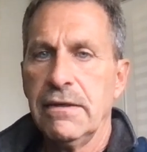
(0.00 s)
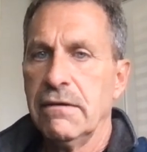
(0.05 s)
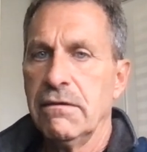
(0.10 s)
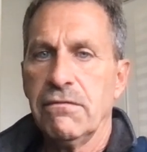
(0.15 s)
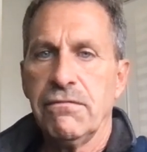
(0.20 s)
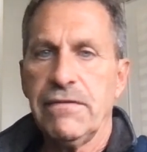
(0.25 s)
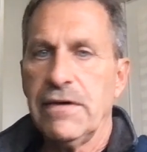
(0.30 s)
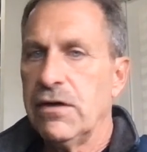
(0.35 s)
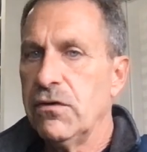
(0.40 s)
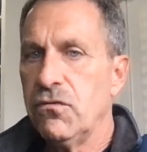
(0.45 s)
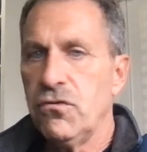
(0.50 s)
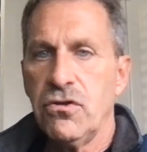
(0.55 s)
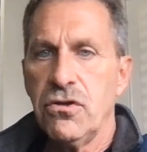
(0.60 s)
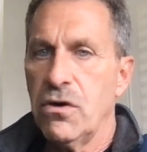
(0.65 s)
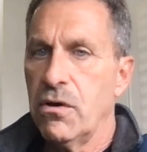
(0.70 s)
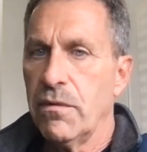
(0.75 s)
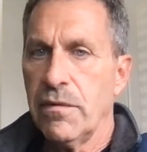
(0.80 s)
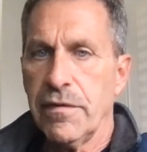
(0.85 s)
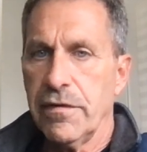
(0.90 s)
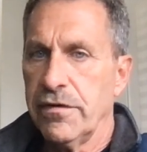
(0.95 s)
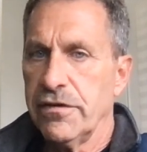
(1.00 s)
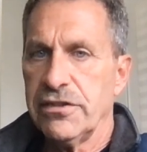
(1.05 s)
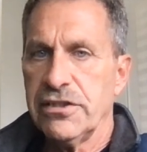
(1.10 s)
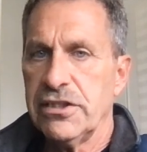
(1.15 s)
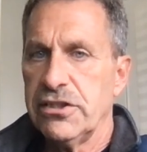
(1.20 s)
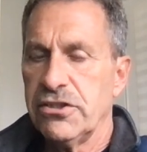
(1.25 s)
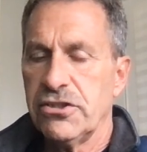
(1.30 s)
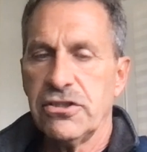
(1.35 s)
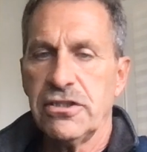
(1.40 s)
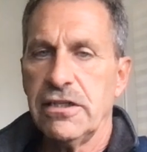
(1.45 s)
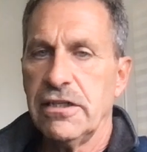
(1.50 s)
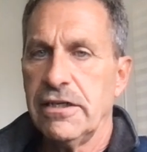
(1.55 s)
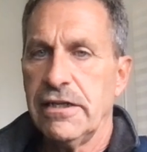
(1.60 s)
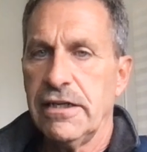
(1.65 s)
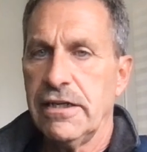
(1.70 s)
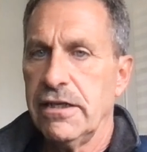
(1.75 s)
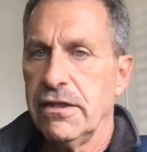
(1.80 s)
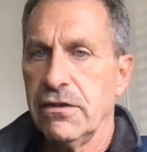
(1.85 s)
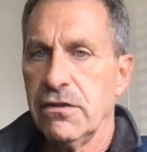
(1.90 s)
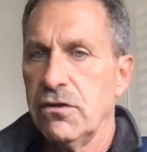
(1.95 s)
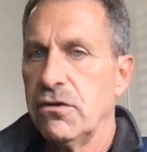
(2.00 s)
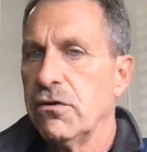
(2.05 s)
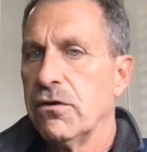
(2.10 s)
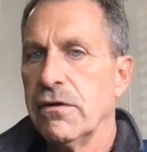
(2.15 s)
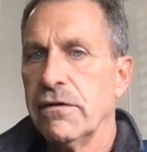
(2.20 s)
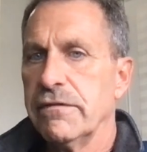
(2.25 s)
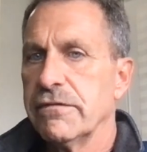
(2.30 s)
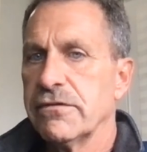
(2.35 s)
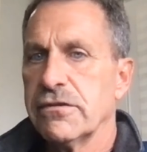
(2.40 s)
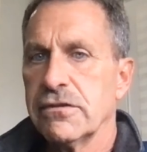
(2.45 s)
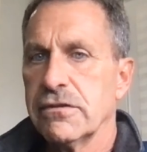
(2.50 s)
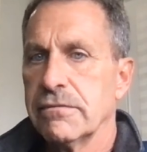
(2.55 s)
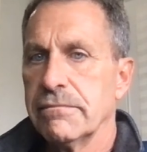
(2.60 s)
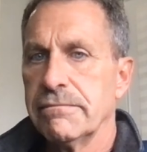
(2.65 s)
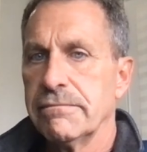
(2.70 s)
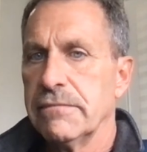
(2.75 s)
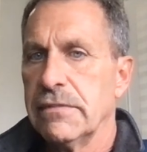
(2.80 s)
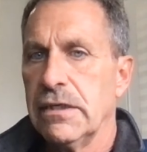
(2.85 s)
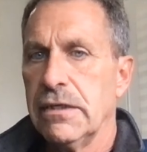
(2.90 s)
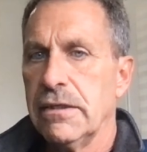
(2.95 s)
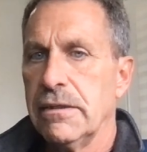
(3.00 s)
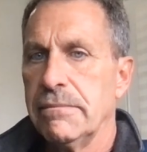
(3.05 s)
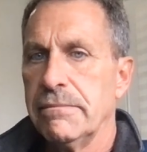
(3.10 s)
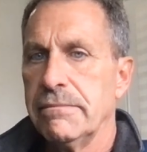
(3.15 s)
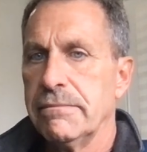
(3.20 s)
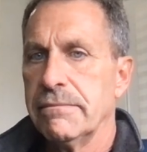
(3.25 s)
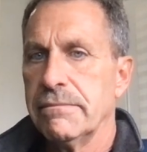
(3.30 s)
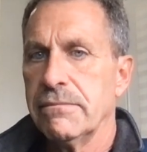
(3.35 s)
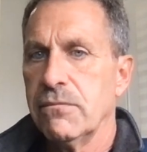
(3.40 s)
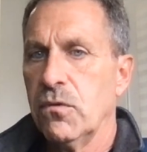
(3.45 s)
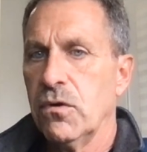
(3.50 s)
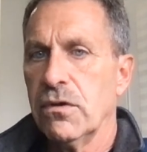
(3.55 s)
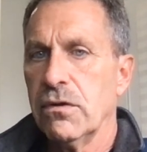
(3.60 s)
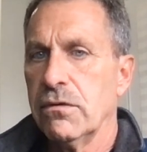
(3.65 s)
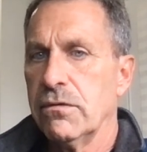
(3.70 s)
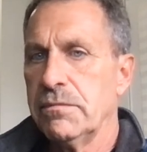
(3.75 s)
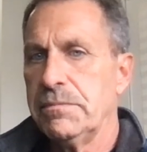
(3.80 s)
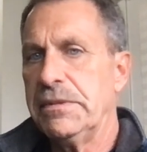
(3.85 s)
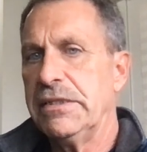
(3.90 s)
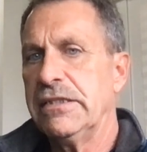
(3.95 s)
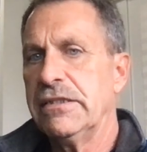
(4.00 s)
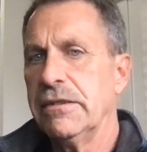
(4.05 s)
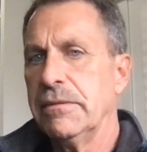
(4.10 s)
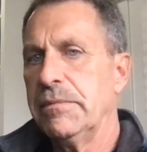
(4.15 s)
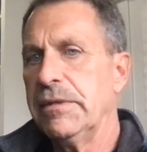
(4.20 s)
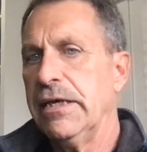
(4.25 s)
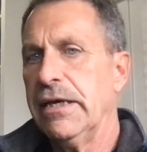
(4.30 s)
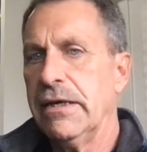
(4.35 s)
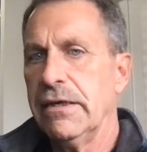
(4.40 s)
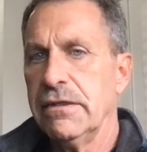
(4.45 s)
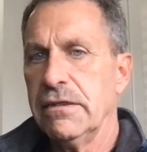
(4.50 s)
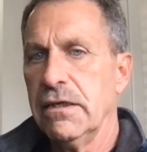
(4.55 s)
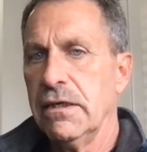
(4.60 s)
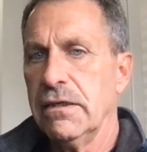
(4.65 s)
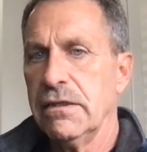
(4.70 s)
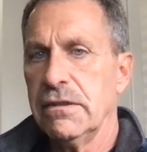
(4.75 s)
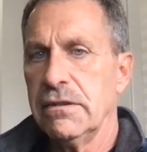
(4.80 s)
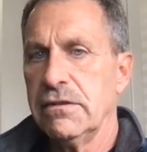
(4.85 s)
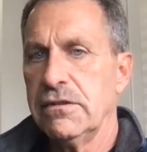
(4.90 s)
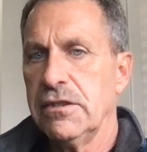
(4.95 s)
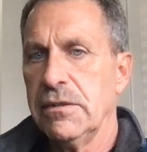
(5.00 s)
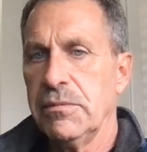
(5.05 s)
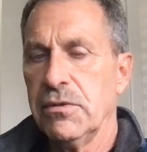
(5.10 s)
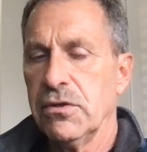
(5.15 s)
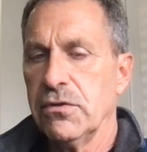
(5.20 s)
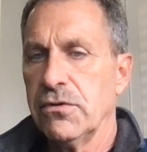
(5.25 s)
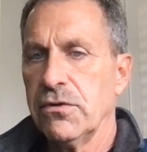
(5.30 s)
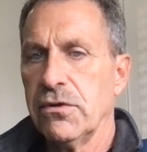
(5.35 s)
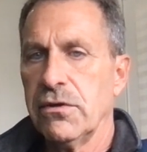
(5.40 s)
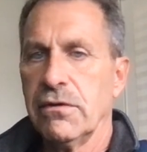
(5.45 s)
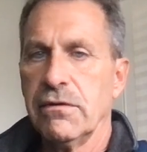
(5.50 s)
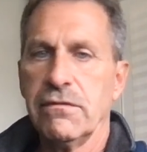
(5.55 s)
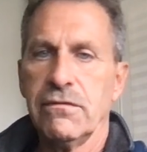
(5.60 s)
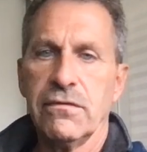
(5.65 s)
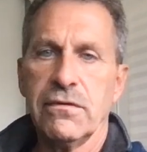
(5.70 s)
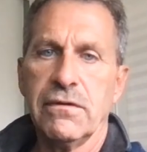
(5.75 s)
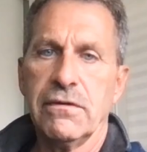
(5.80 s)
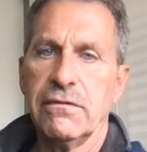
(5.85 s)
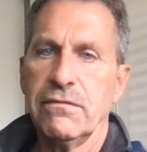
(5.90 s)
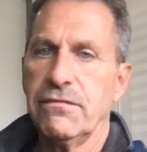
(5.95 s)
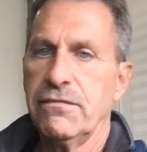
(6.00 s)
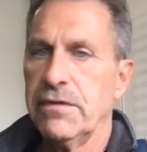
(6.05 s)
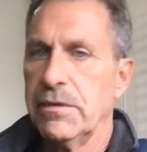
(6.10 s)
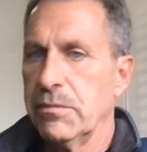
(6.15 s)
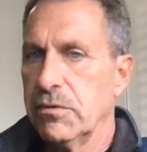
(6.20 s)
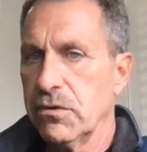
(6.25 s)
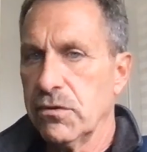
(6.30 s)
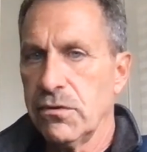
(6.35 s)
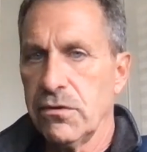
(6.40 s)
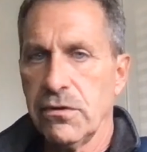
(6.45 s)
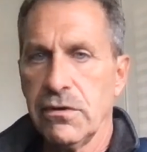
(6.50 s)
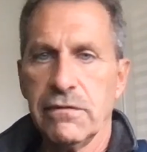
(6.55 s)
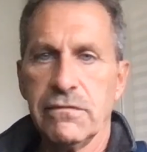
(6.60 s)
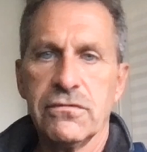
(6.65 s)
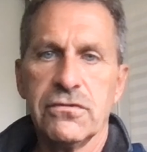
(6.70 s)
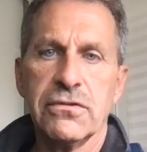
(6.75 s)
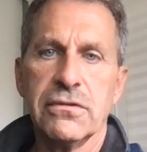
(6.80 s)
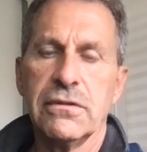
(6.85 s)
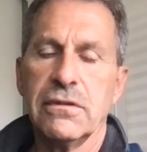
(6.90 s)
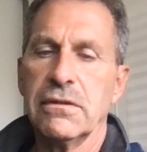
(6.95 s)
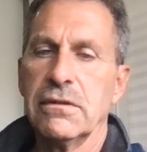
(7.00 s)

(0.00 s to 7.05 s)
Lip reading: Found no irritation in any of the nerves, whether it would be tibial nerve or the fibular nerves